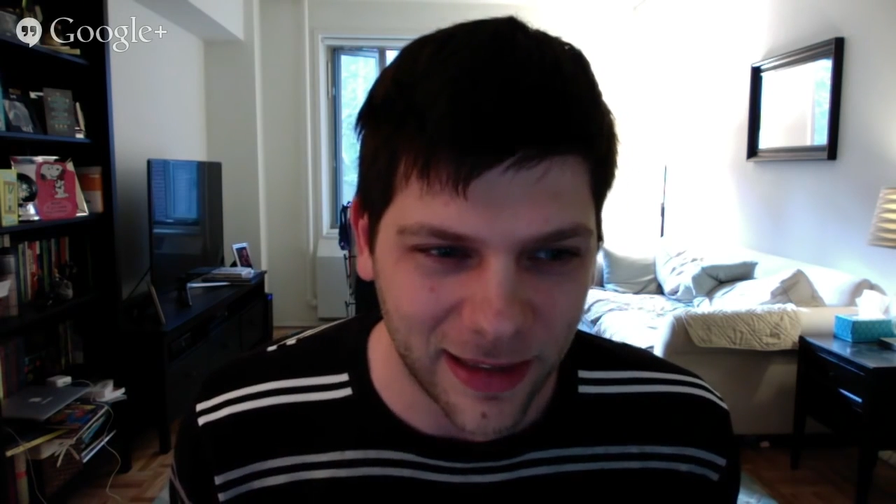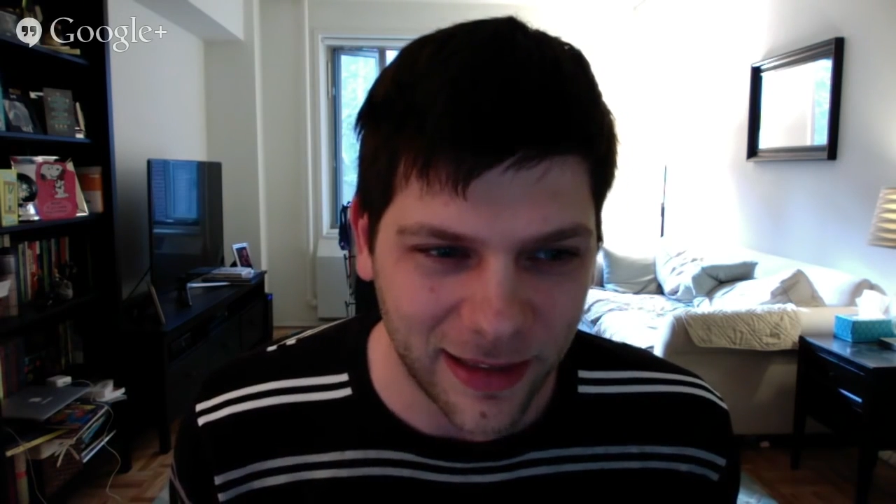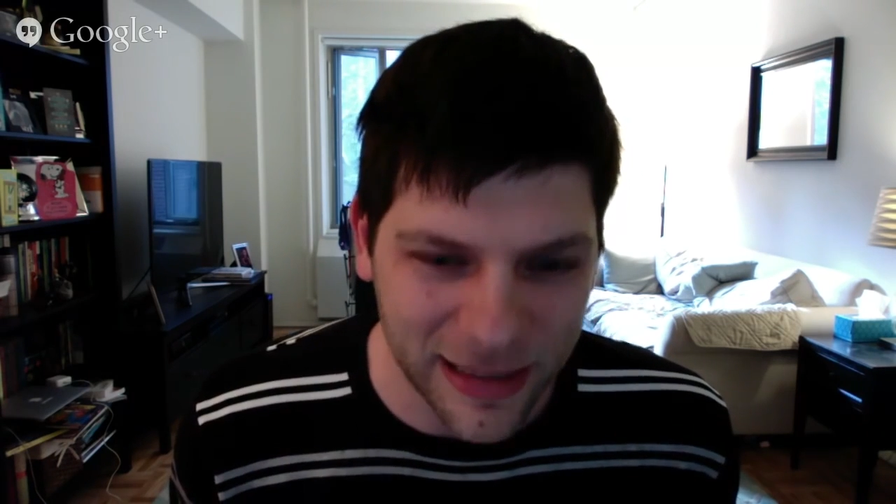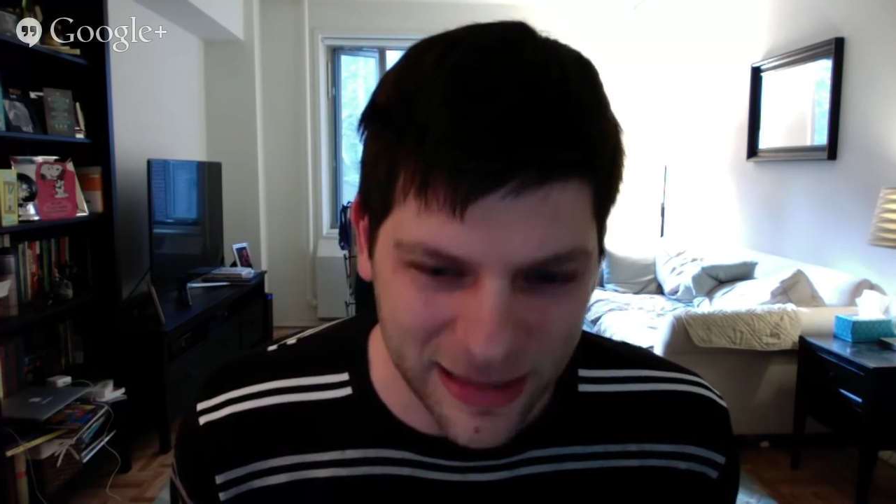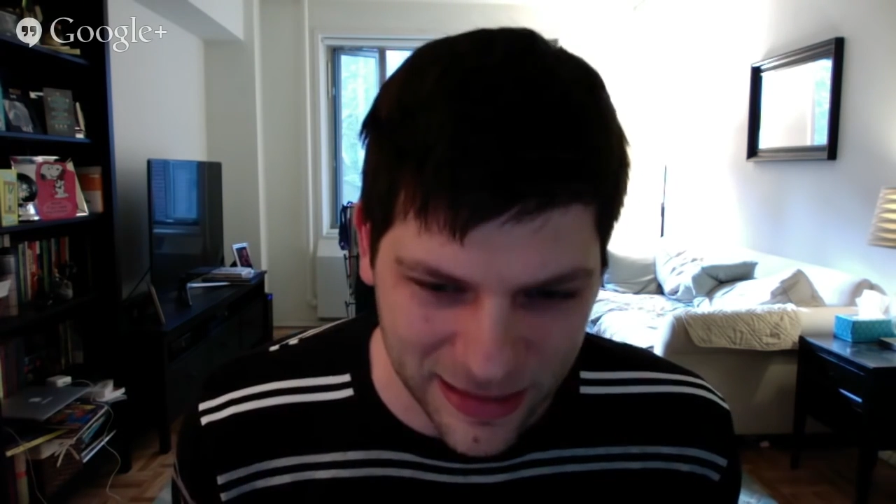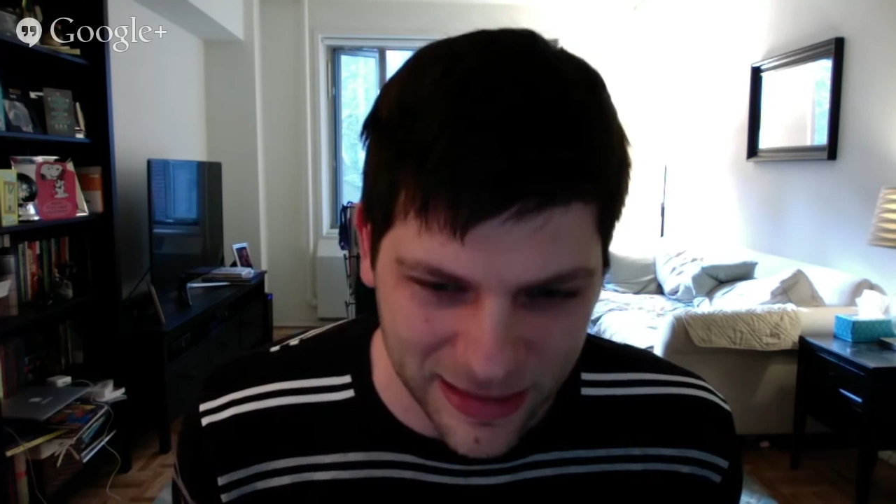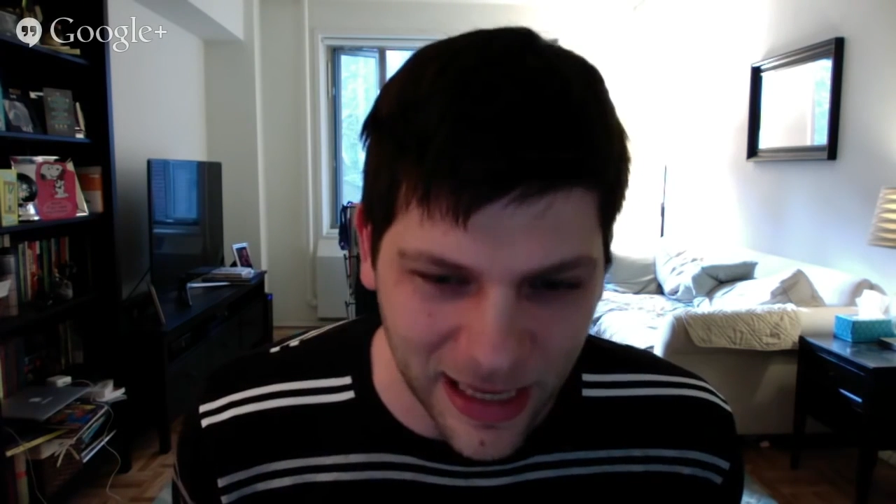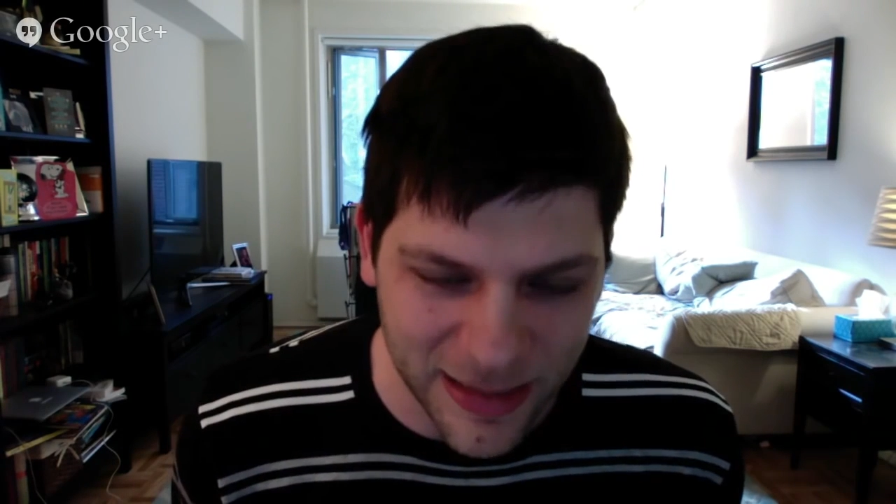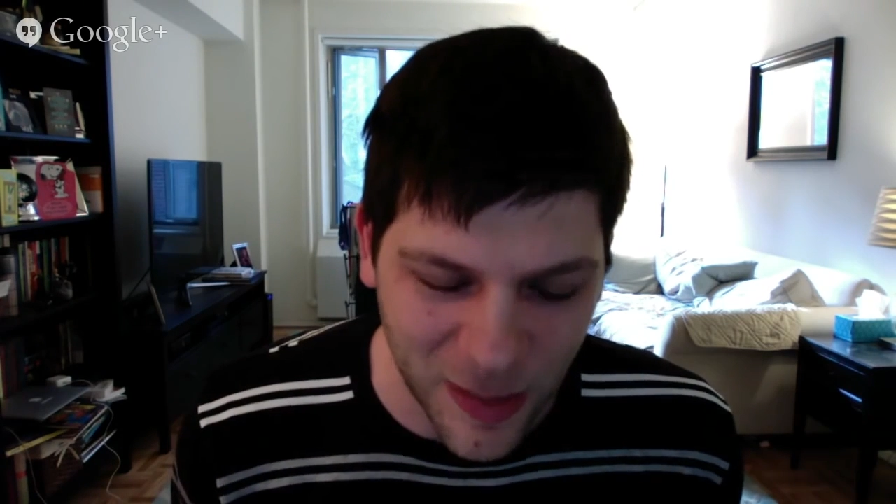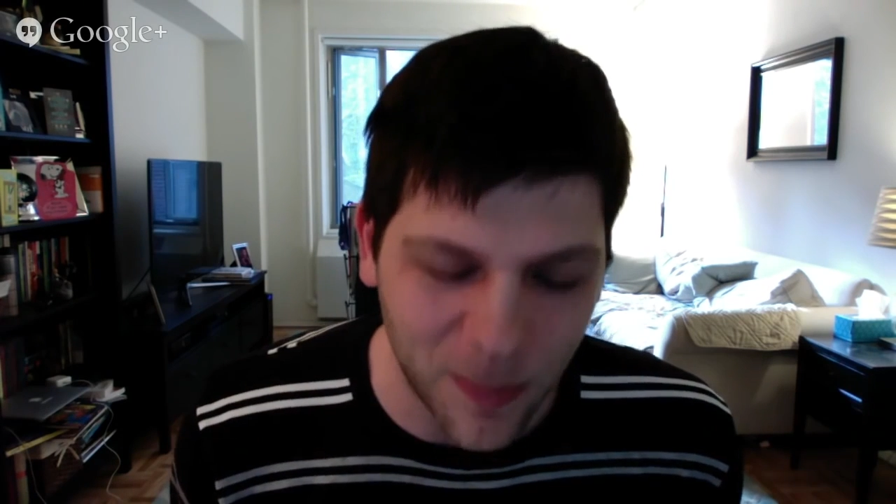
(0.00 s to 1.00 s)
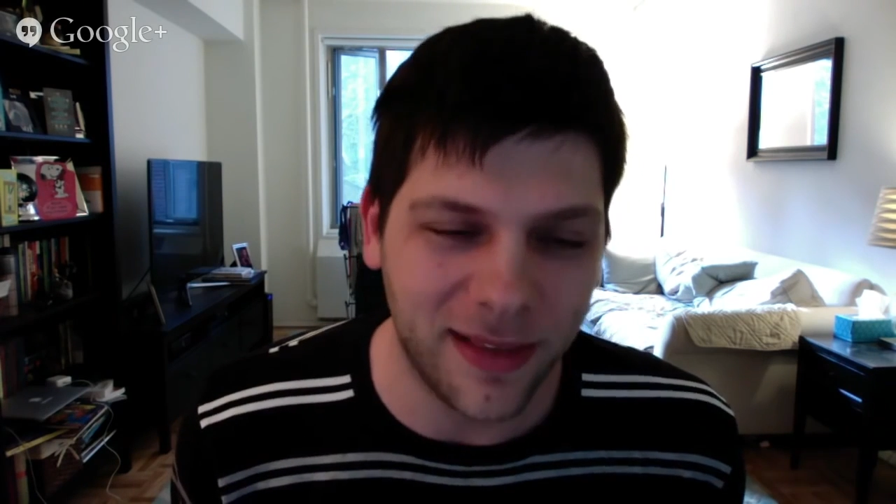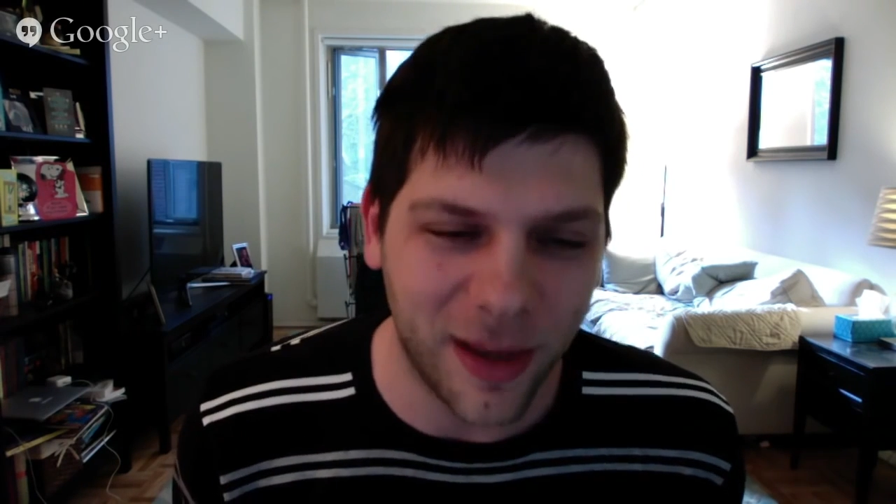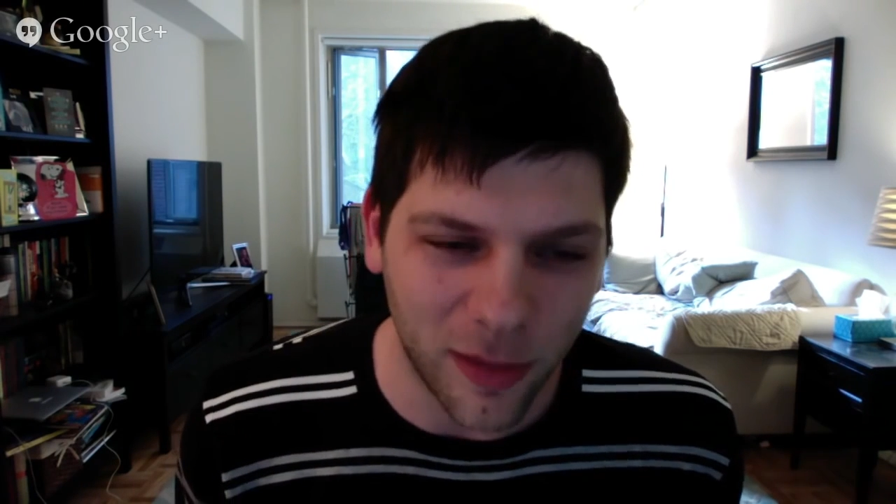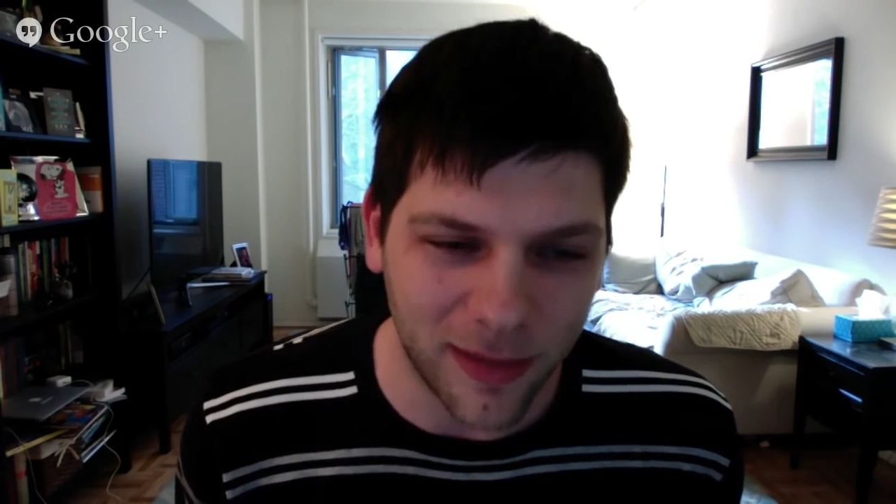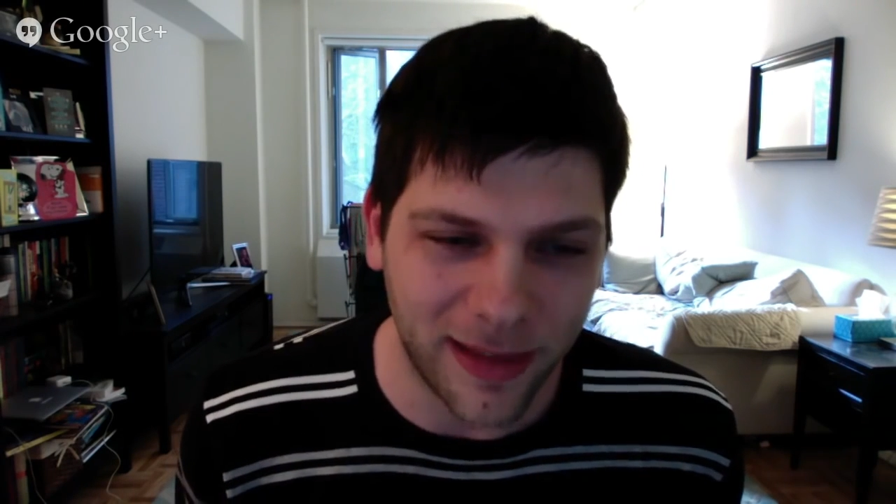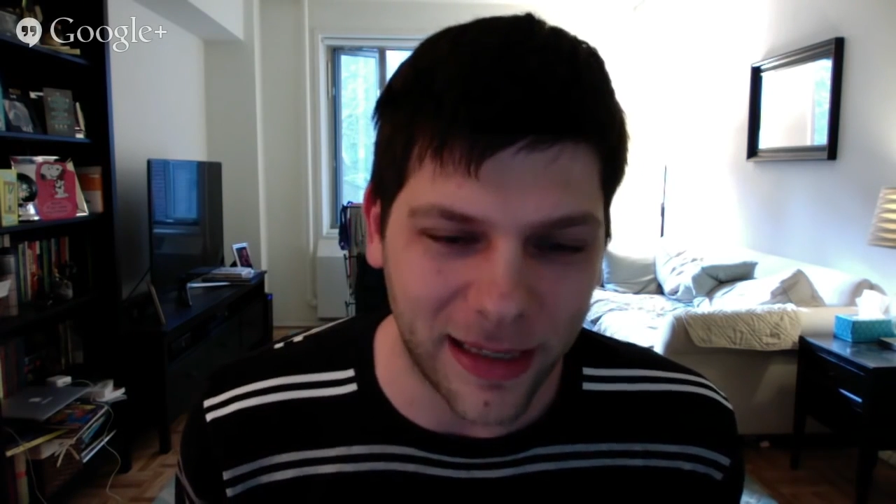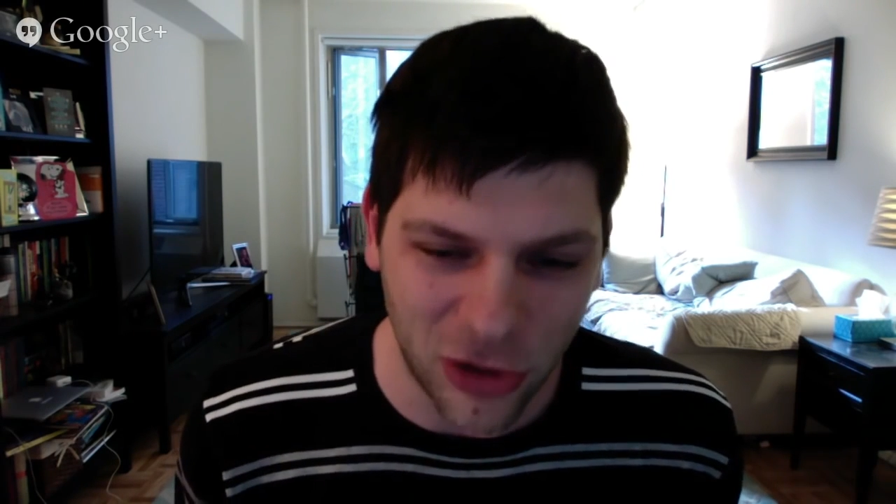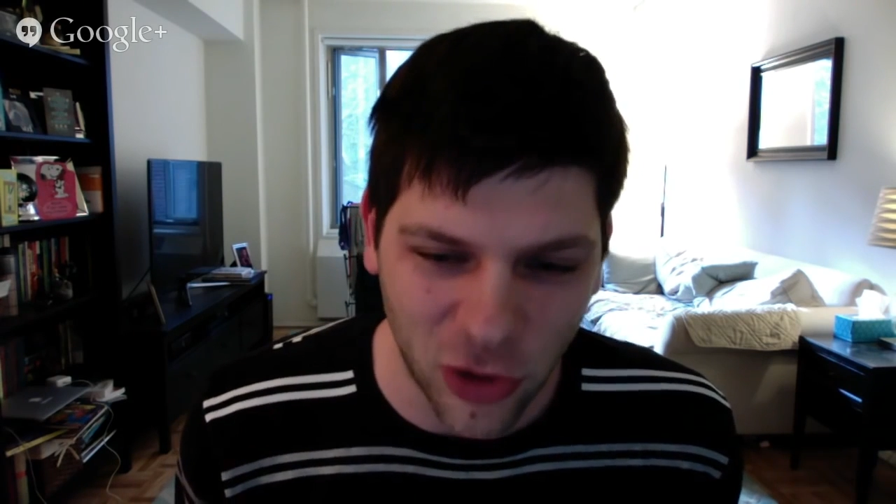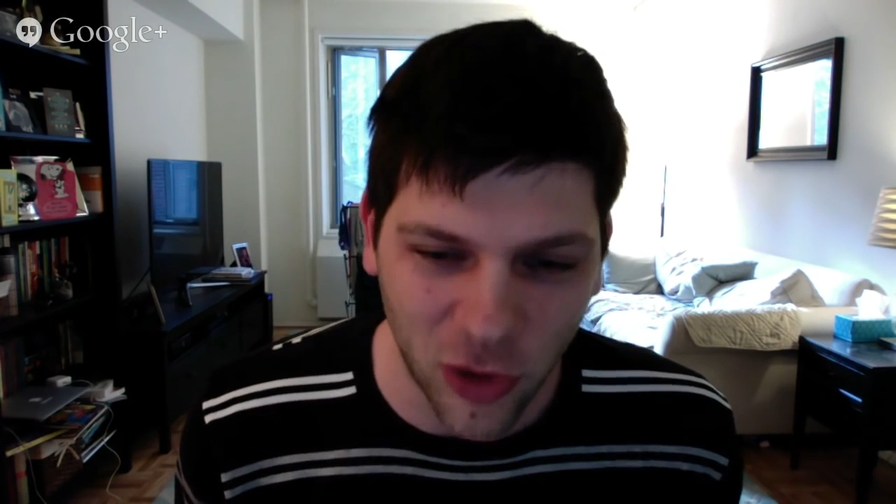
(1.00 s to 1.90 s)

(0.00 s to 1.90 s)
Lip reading: this is not something they enjoy